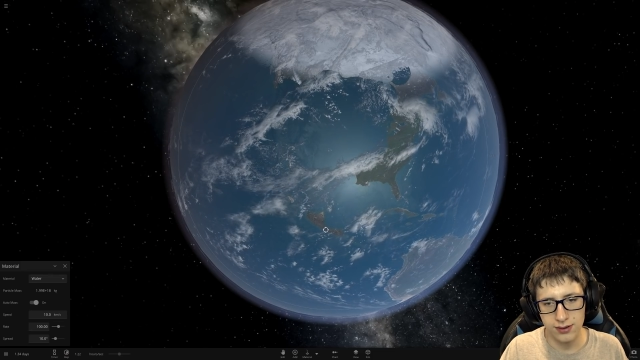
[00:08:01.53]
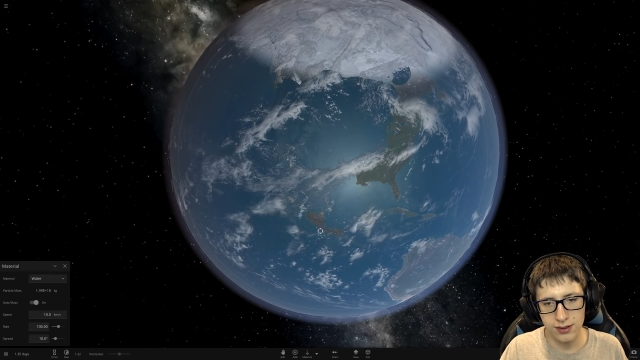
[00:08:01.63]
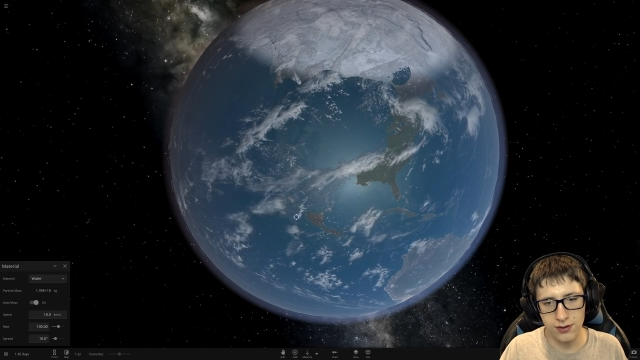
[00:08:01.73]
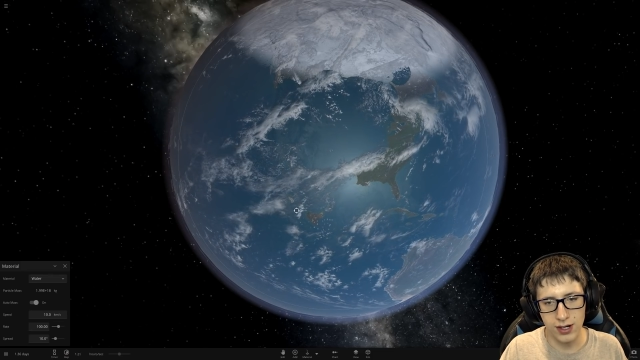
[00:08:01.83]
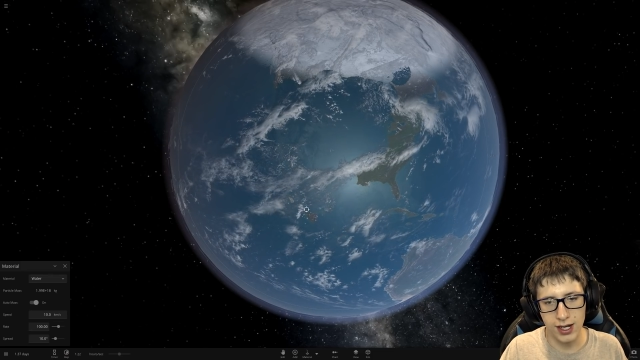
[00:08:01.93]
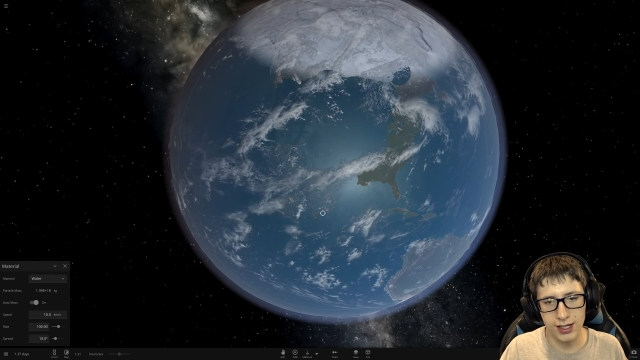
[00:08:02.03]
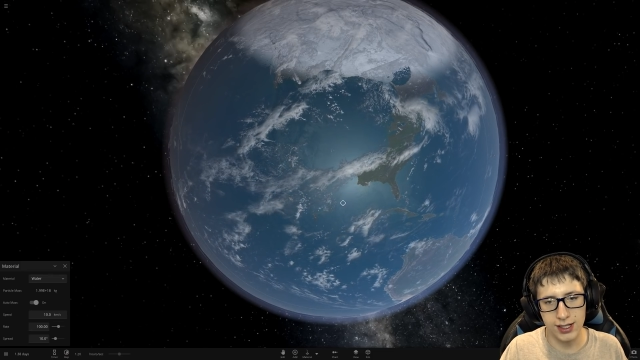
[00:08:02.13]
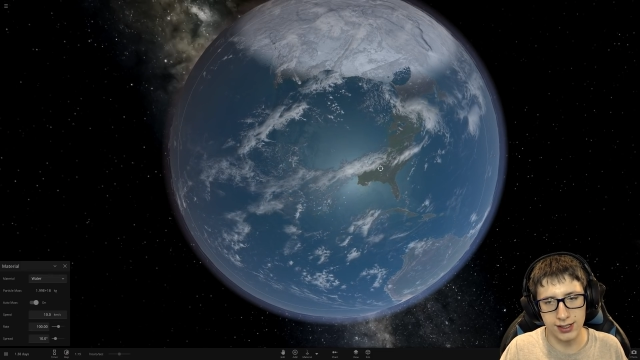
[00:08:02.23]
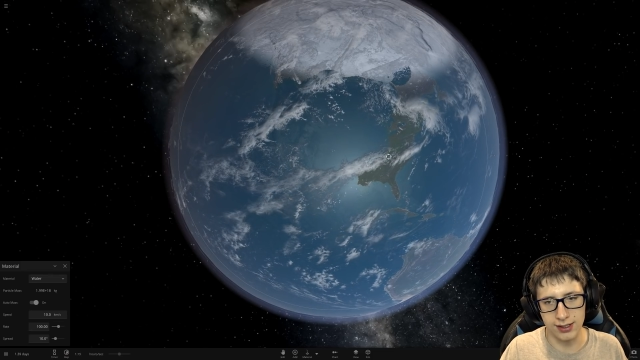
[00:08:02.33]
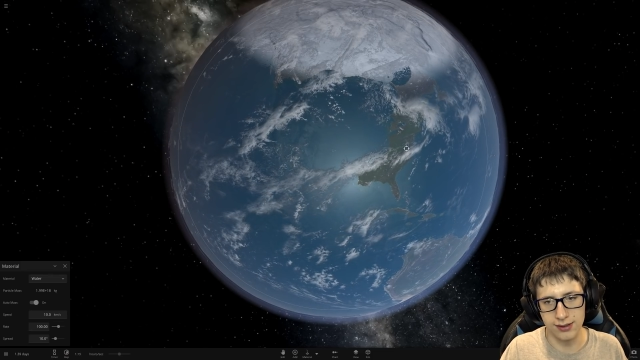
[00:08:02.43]
You're
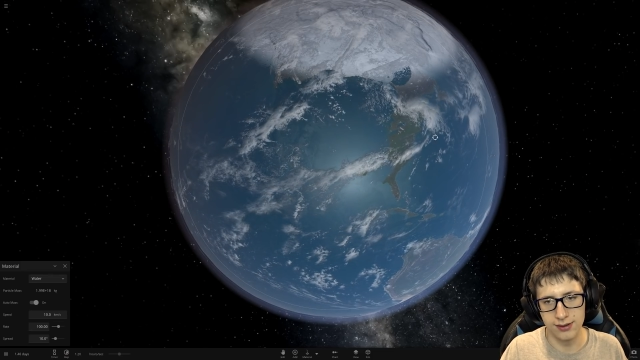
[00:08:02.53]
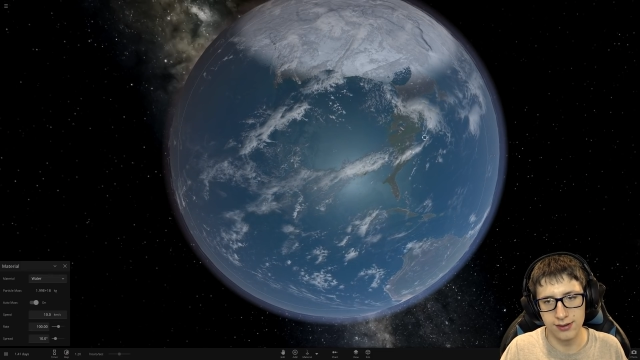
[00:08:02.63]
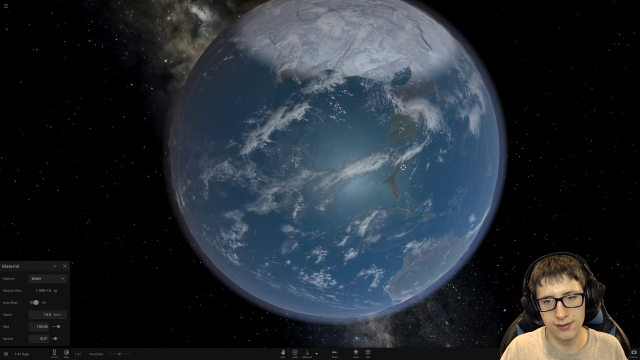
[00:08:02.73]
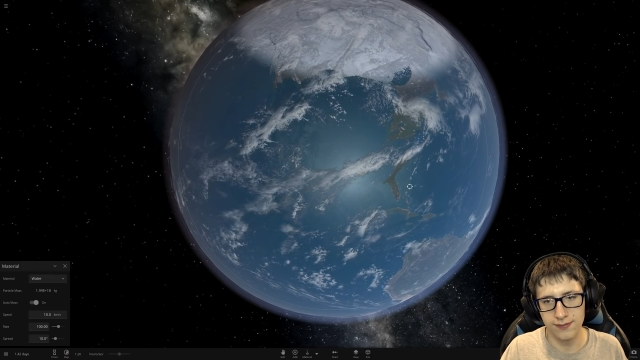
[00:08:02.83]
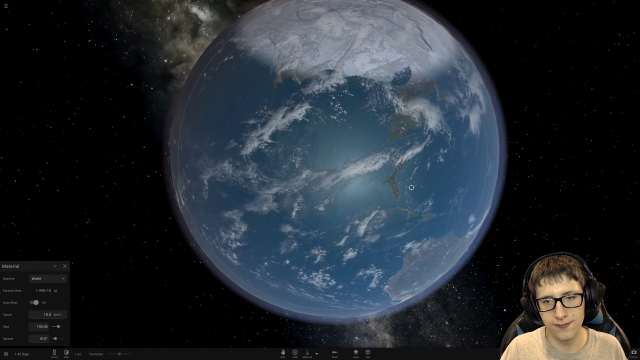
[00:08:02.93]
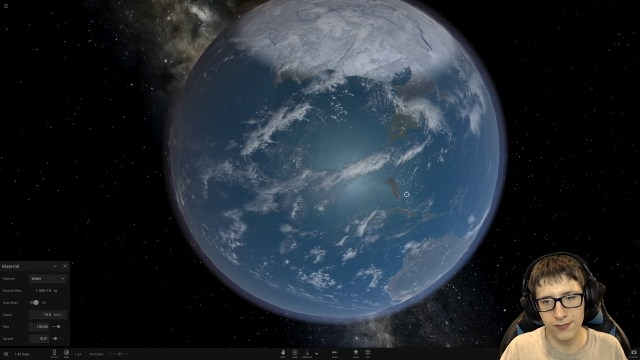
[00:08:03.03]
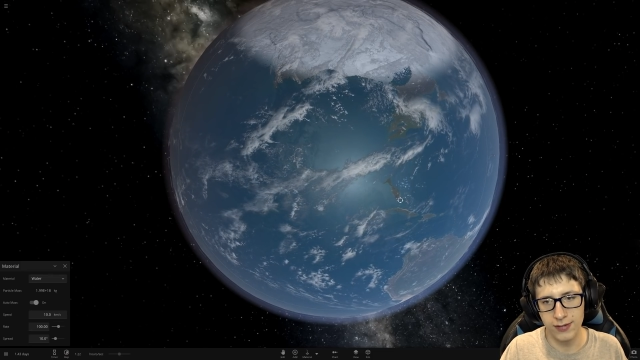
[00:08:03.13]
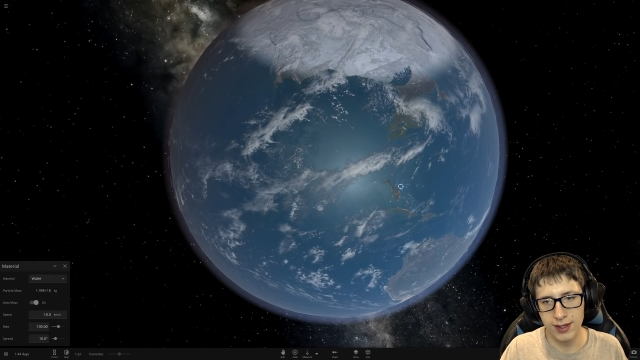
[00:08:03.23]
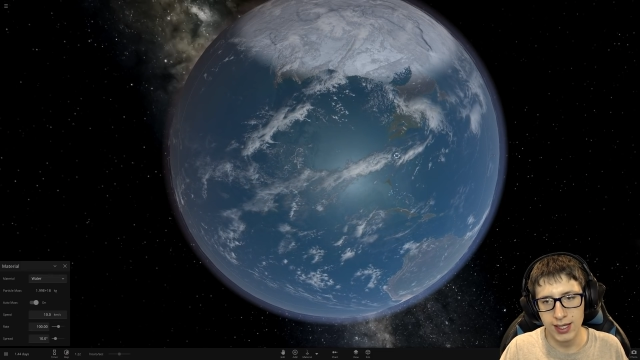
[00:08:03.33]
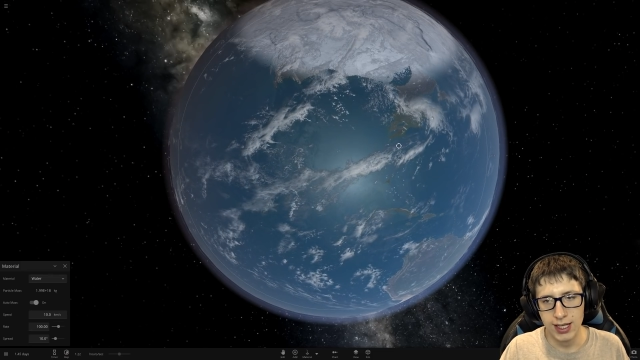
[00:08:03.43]
hiding.
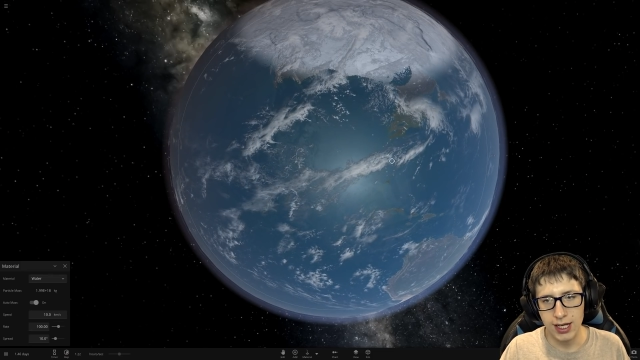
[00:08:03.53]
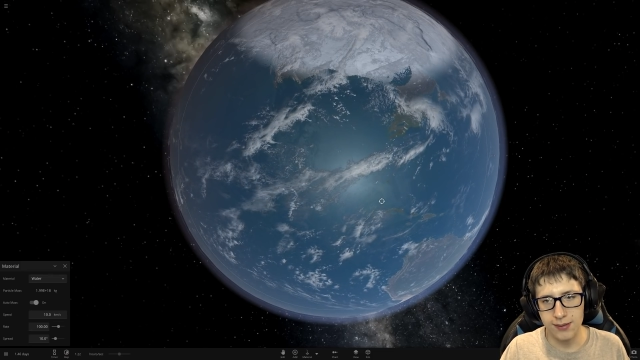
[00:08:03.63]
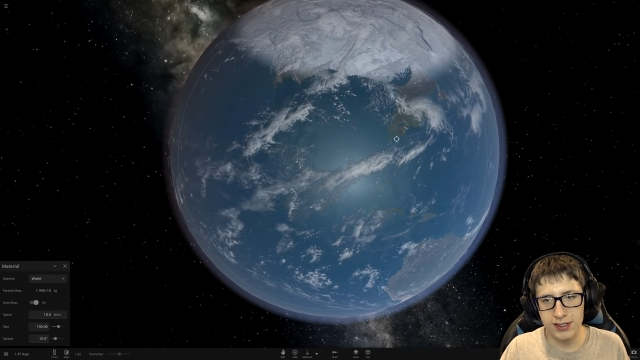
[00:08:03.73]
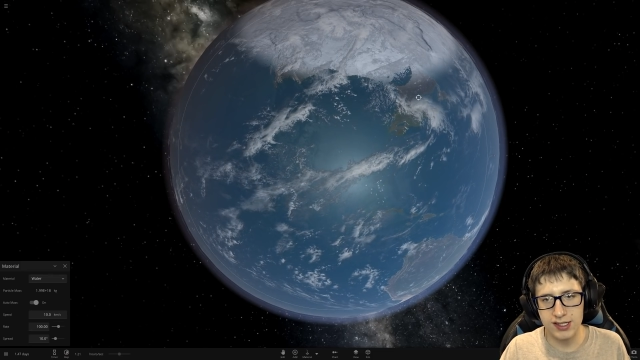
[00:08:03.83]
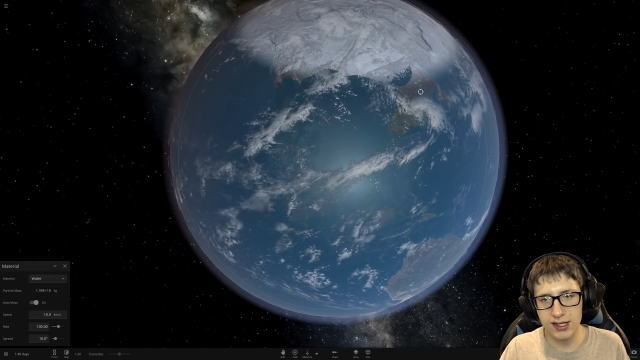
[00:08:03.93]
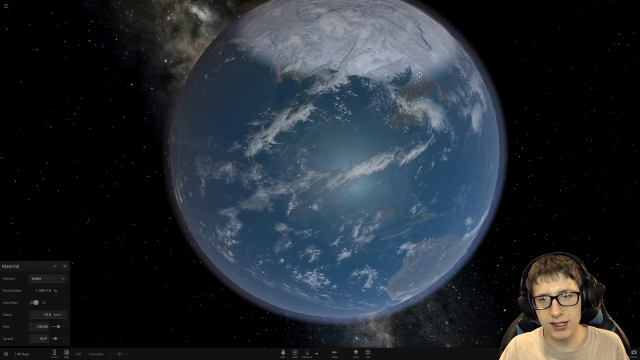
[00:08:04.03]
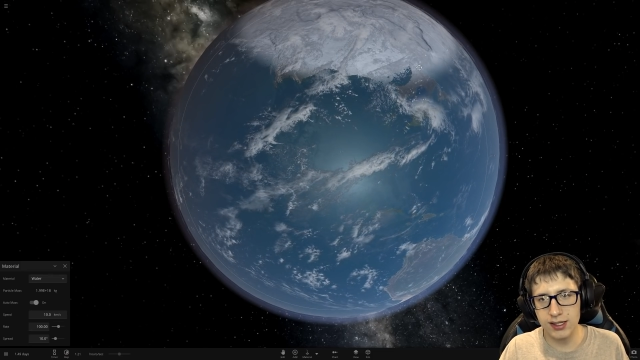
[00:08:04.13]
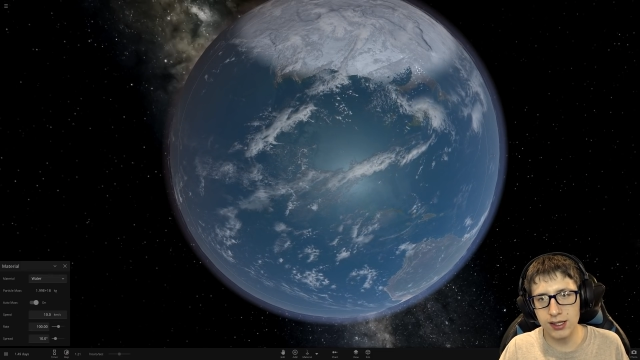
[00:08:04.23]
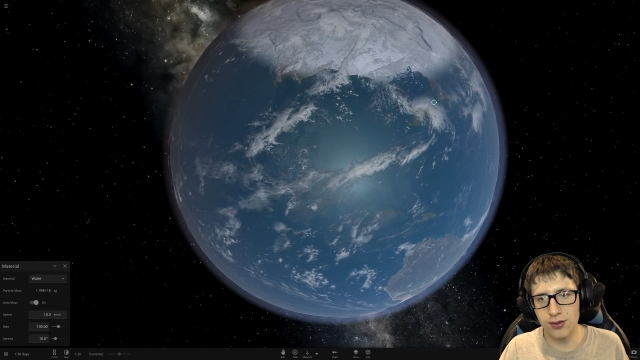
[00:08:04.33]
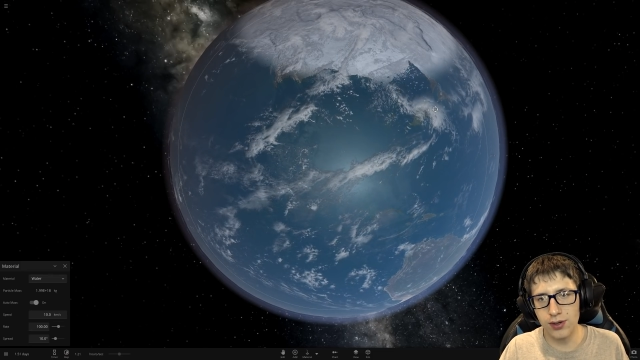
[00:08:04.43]
I mean,
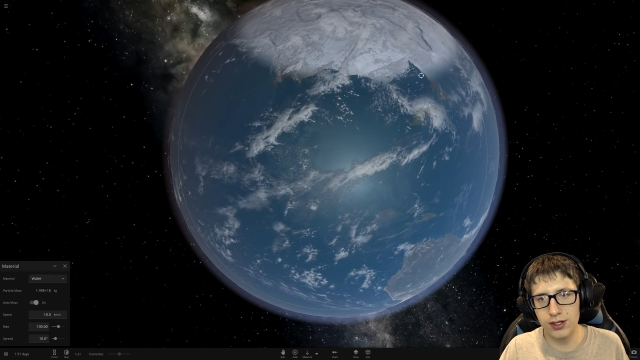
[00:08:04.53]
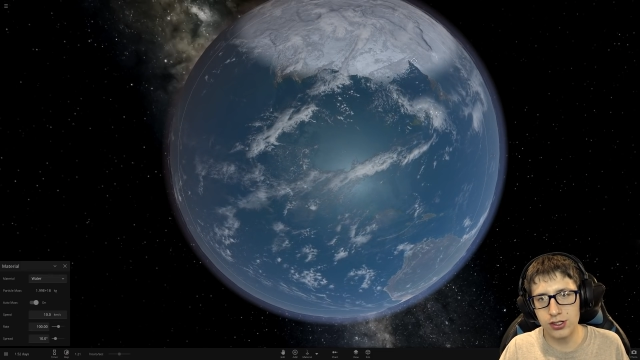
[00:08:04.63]
technically the water